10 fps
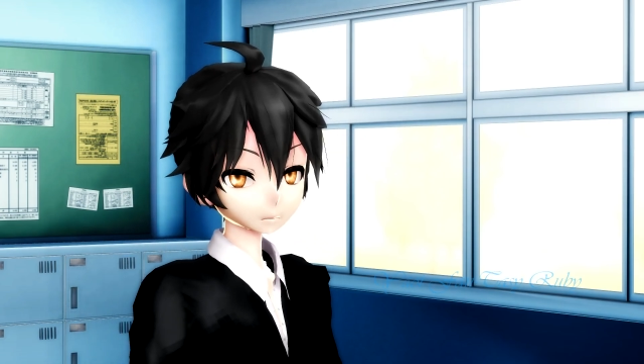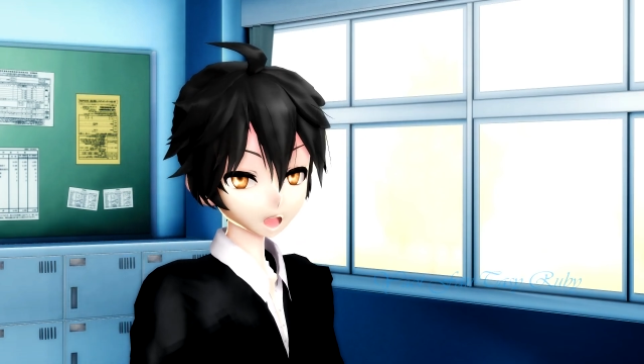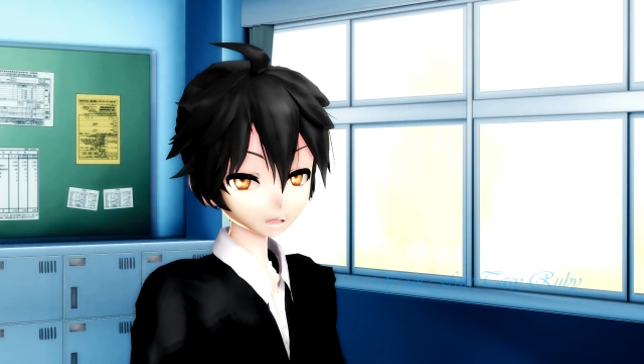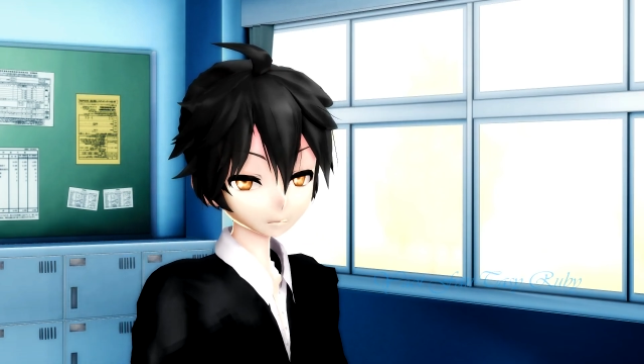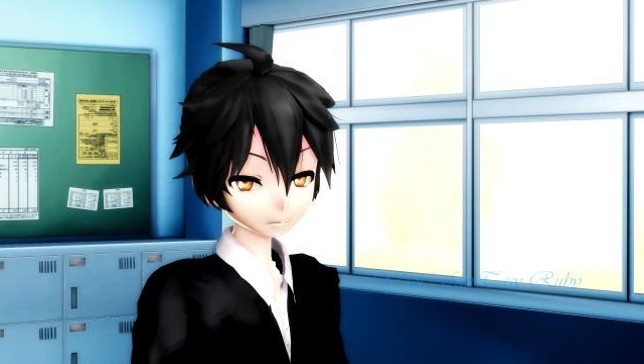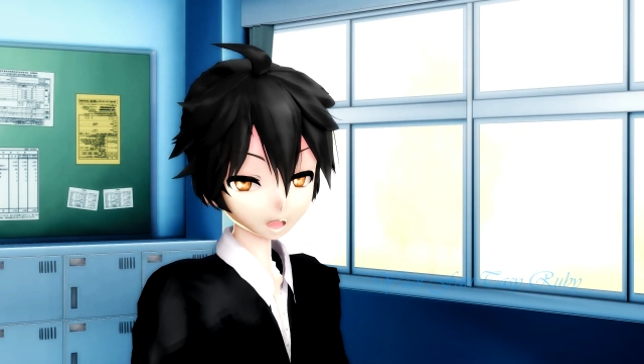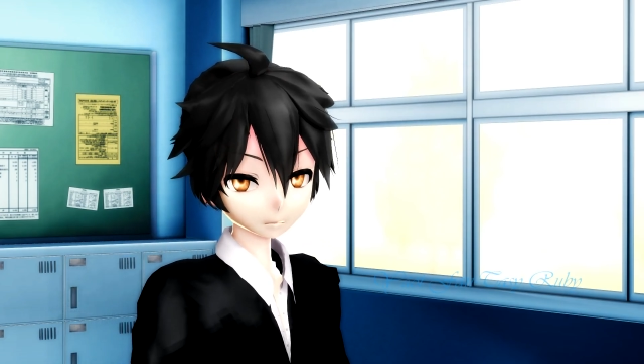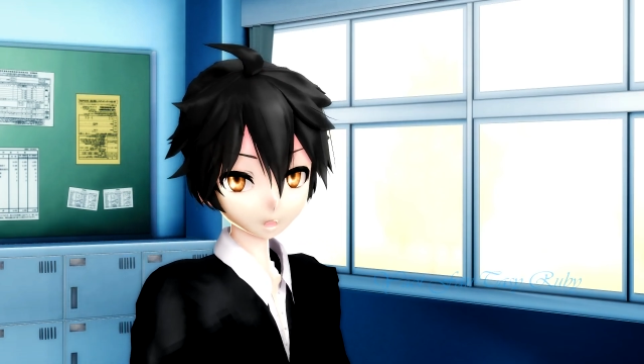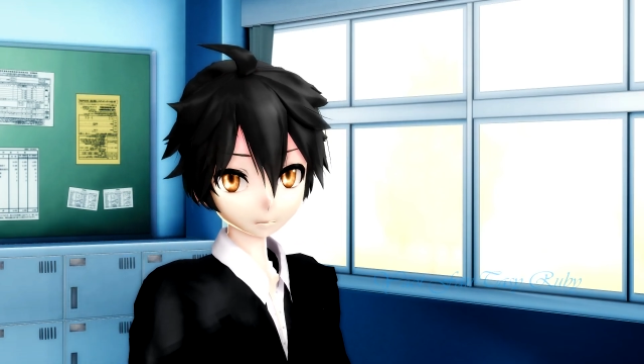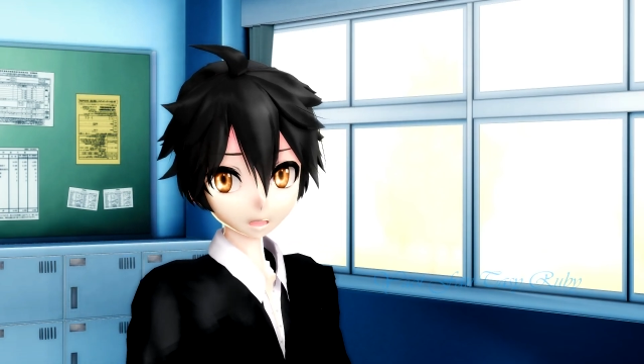bag and
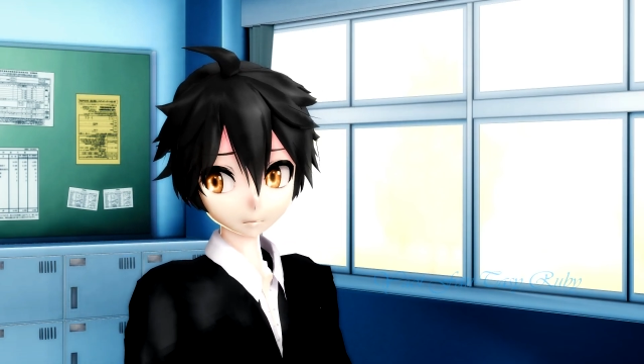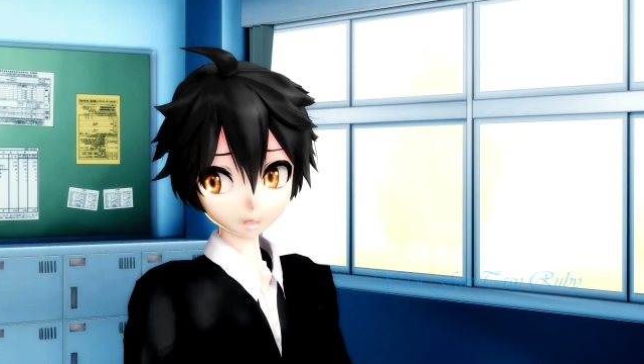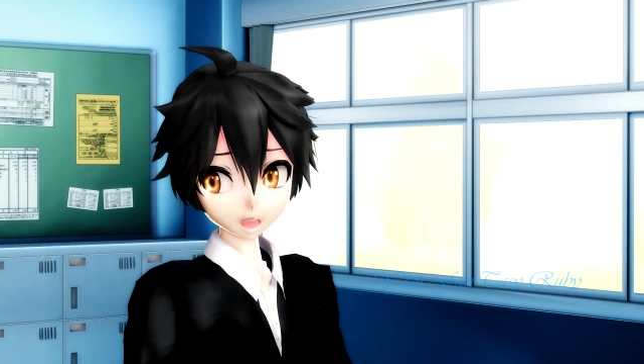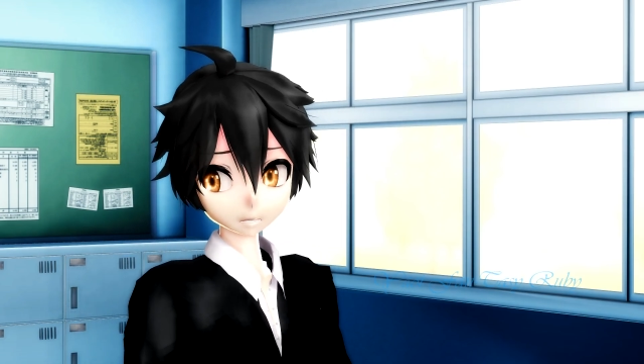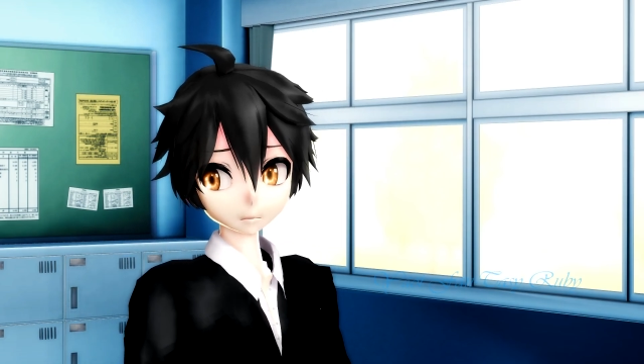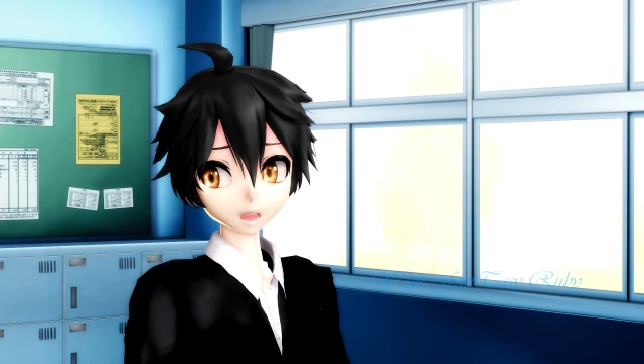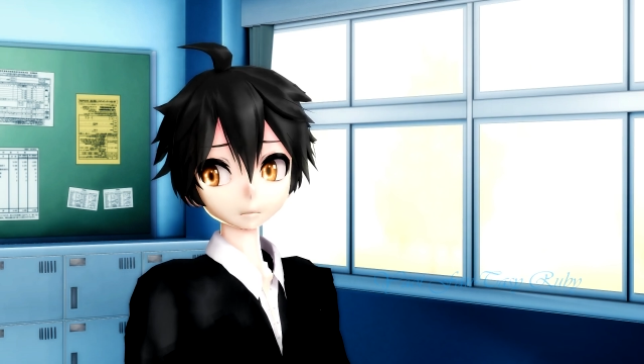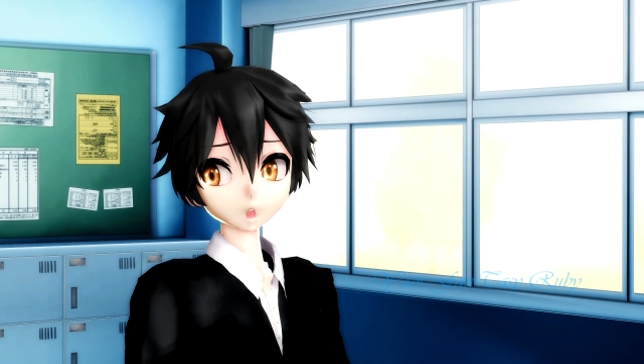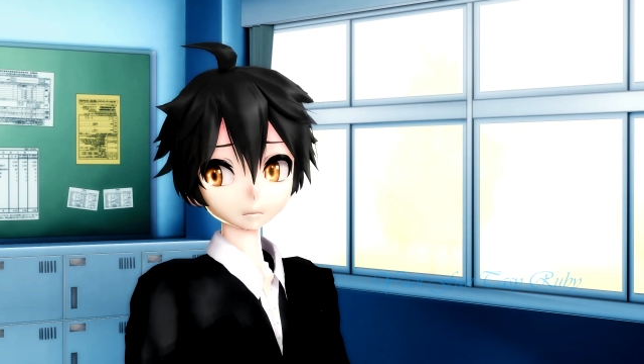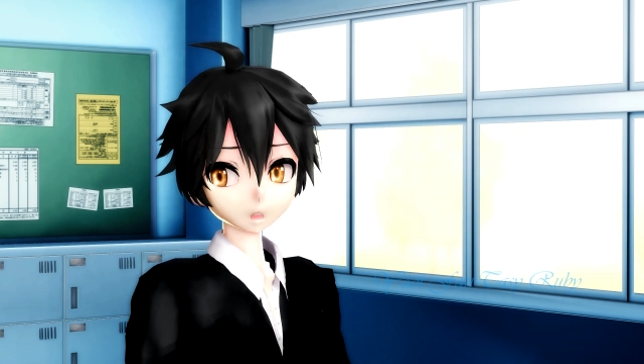tore up Komari-san's
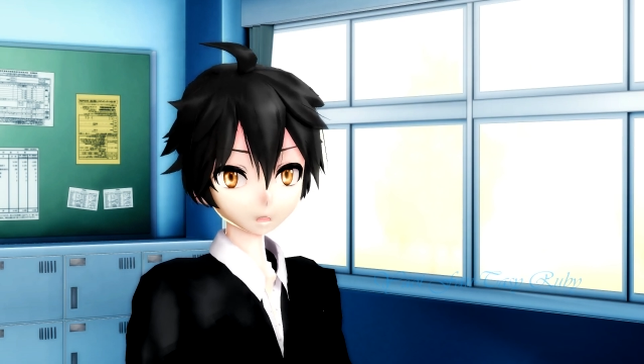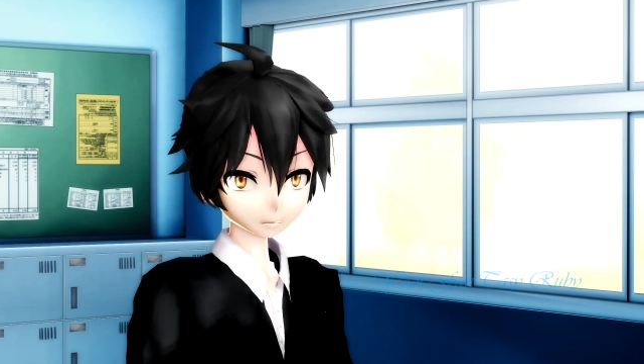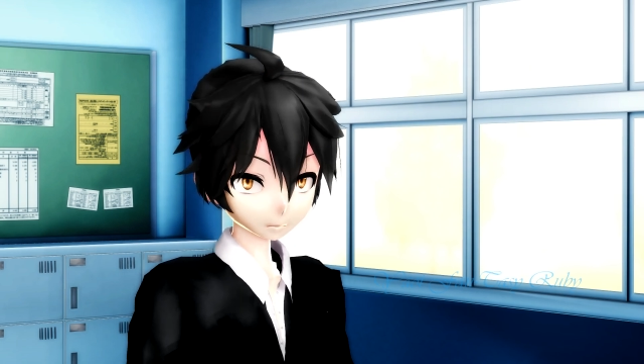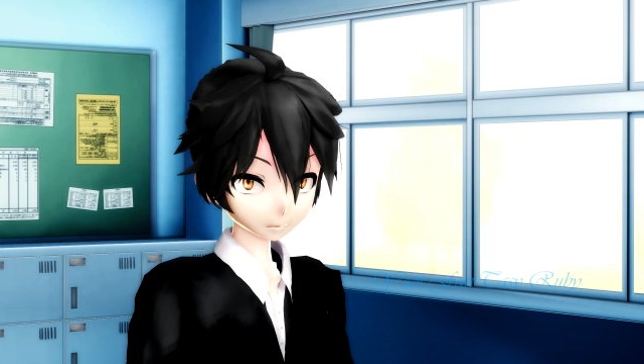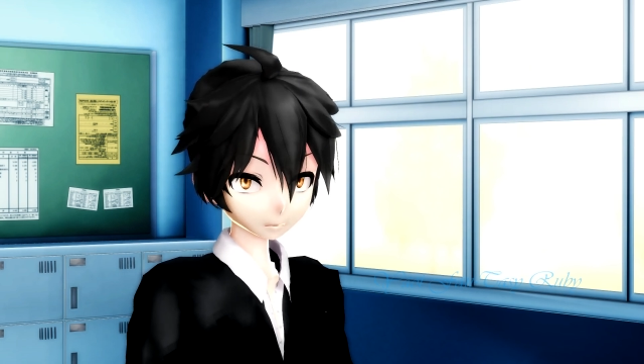notebooks?